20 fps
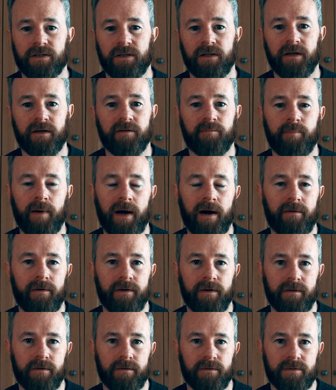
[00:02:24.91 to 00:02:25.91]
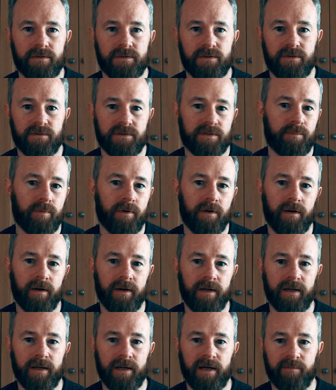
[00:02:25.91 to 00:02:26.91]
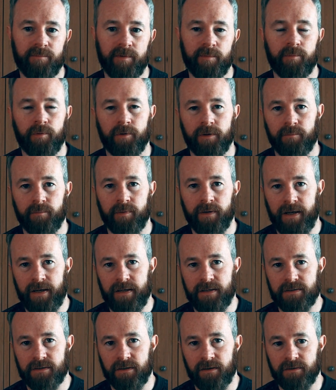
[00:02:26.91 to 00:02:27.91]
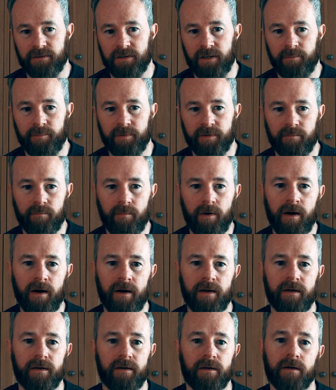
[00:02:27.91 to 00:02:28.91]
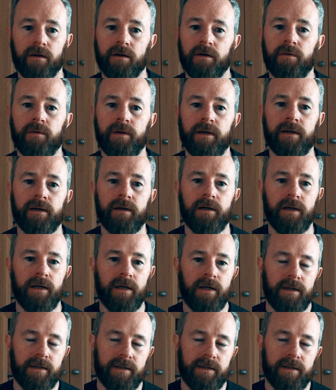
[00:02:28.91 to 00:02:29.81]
a lot of barriers to supply have been put in place on top of the market, including